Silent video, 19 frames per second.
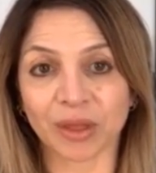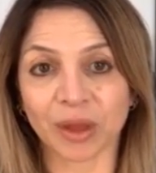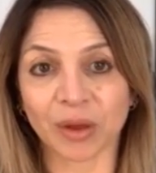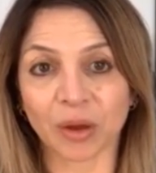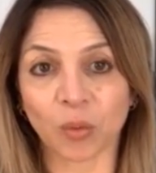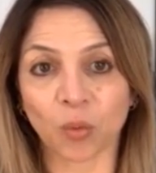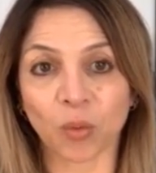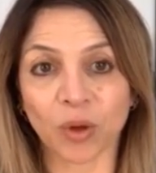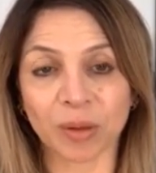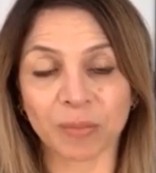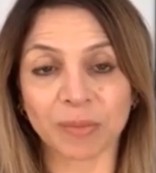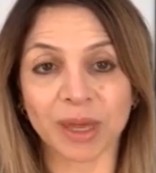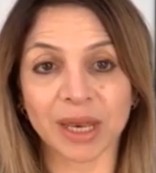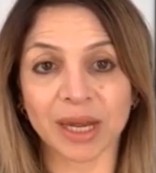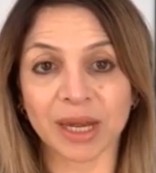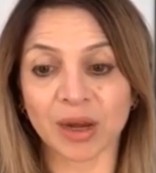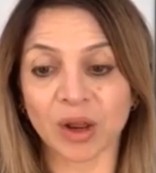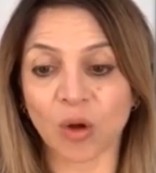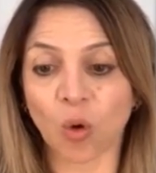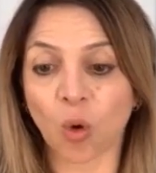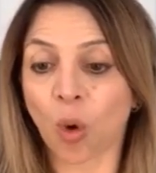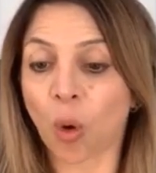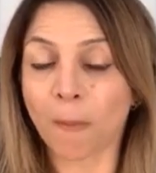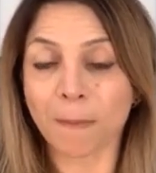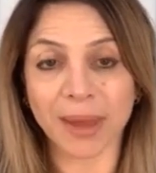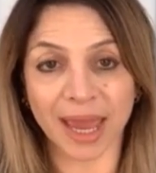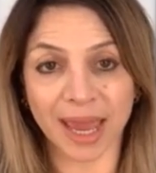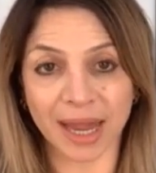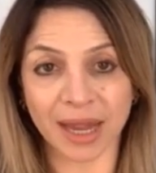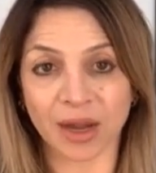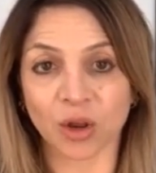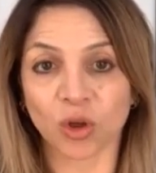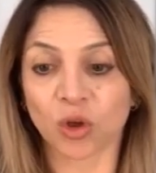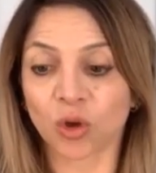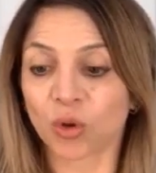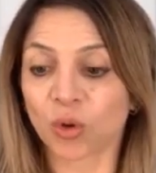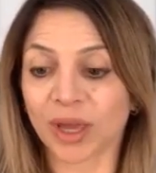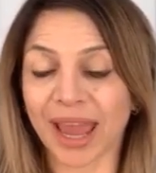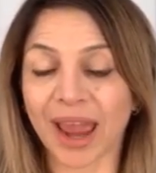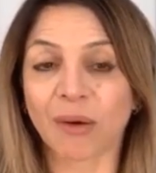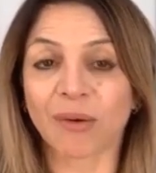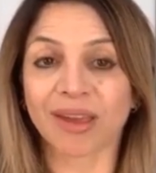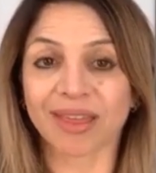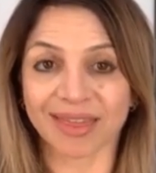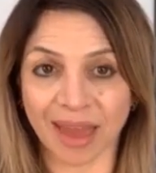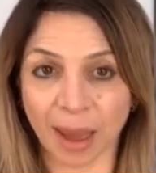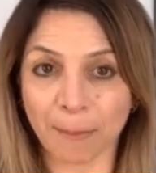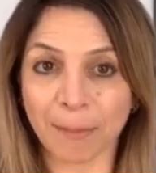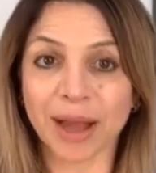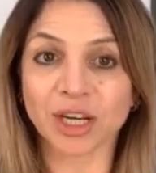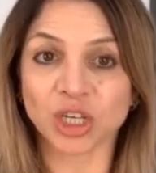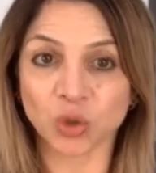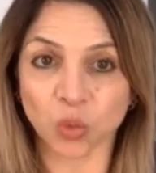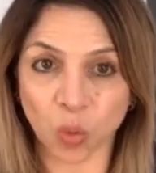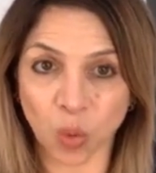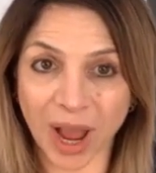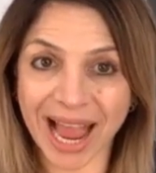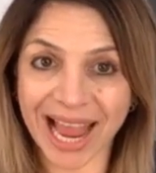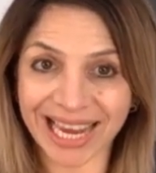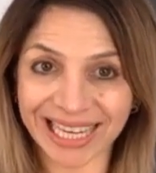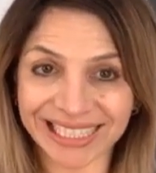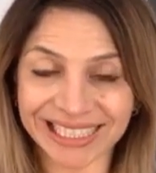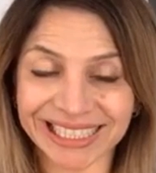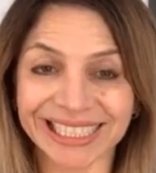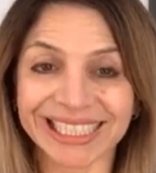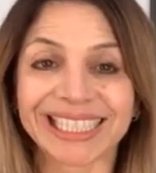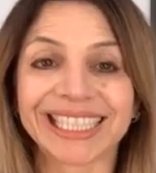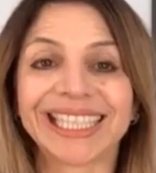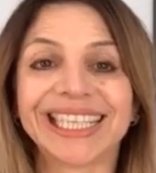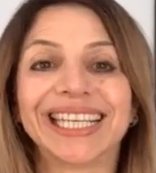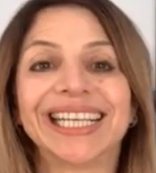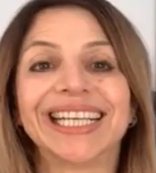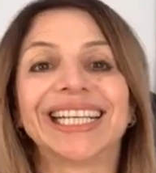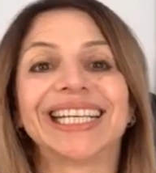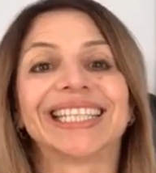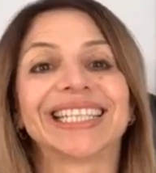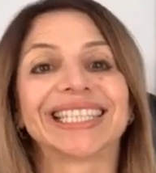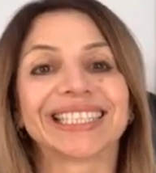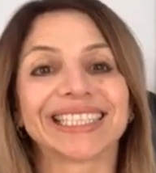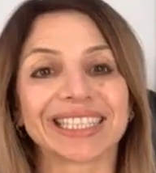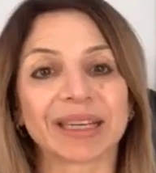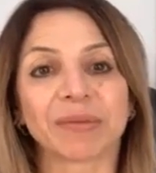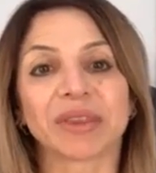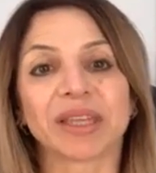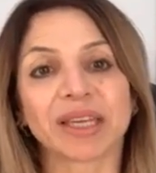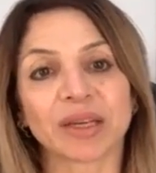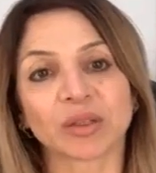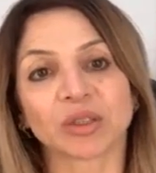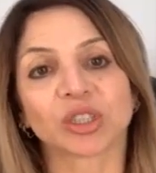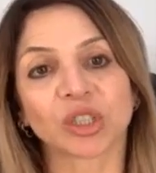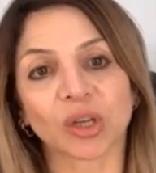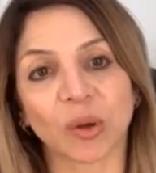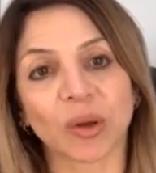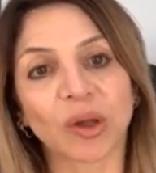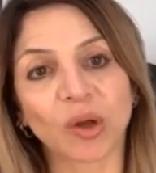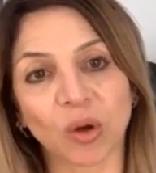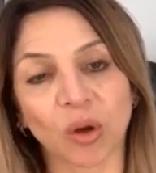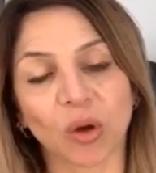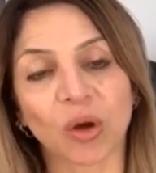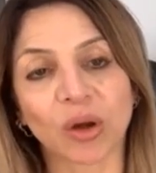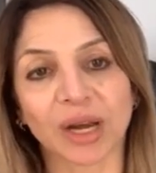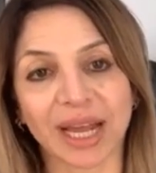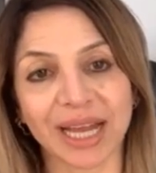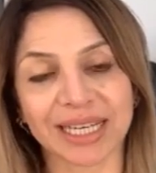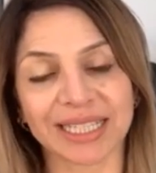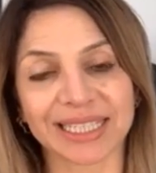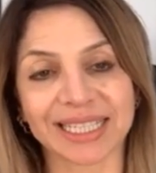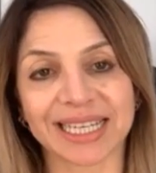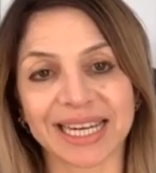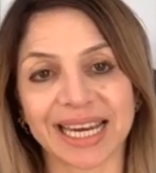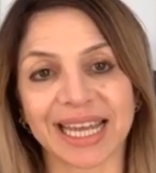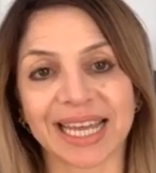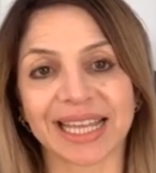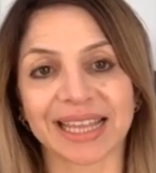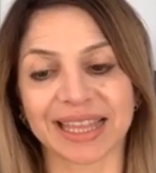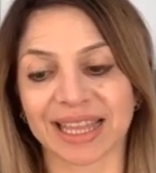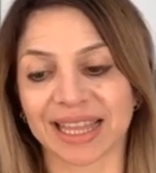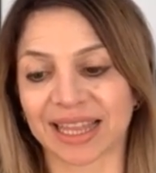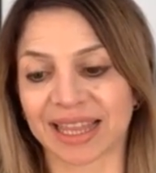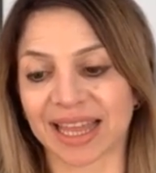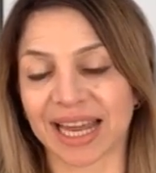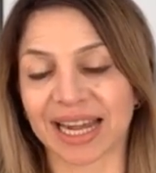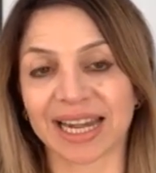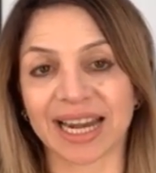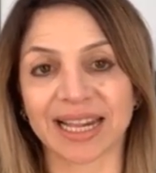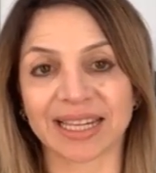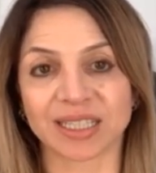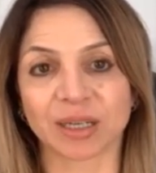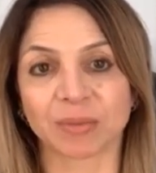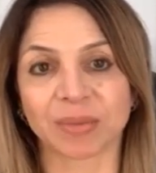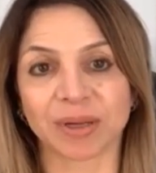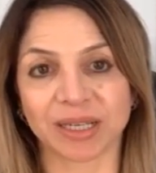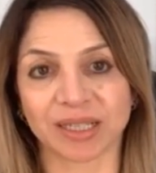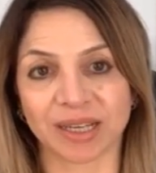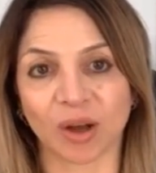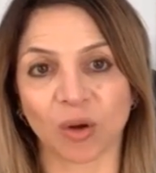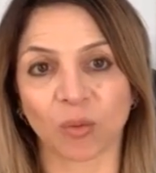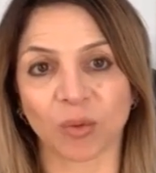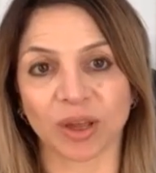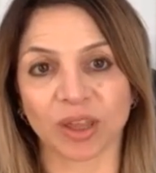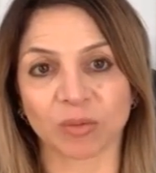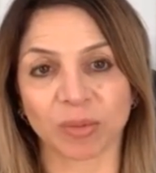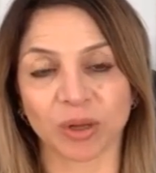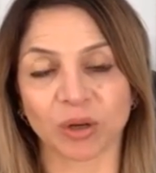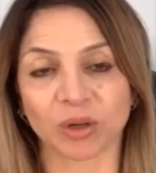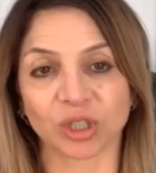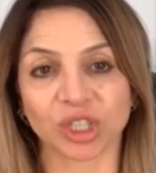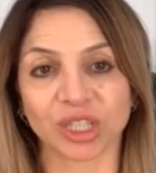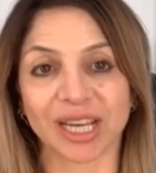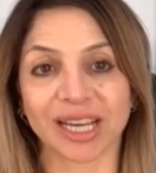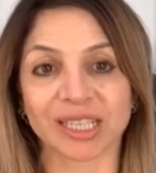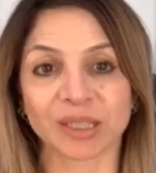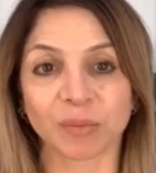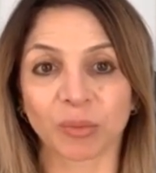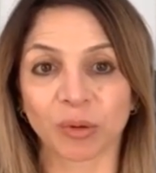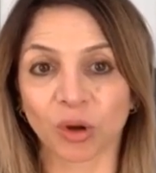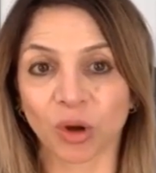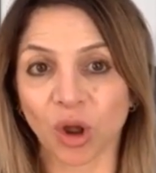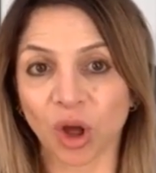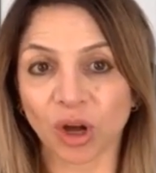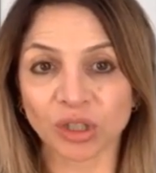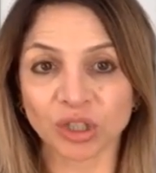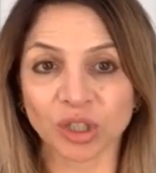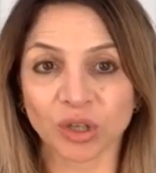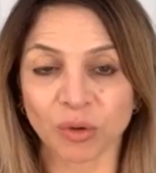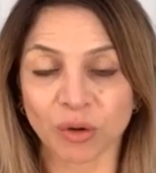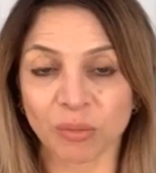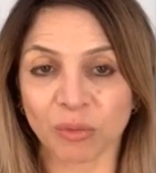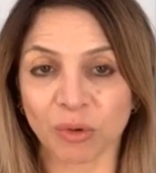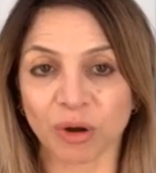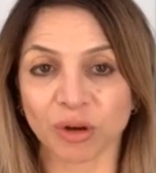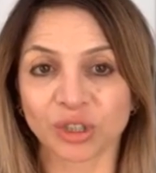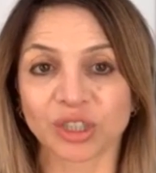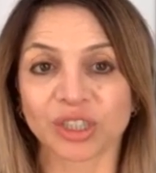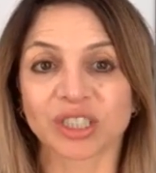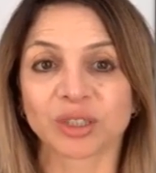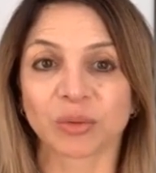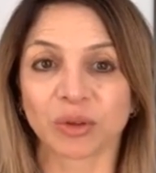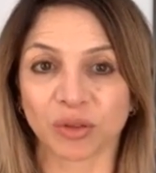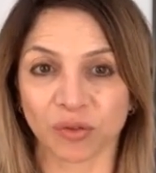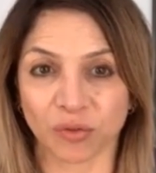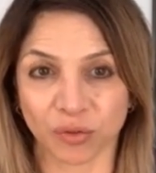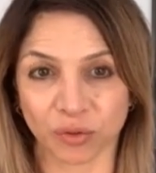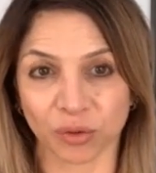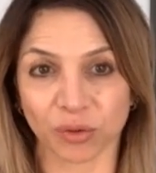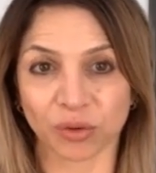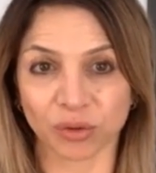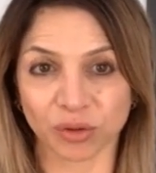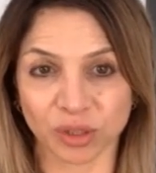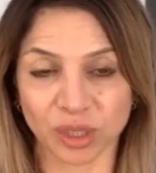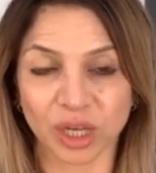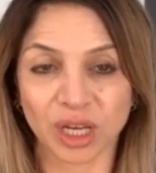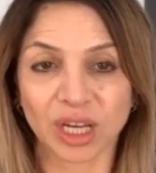Women or men who carry that much weight, there's something else going on underneath that needs to be dealt with, because she has blocked her emotions with food.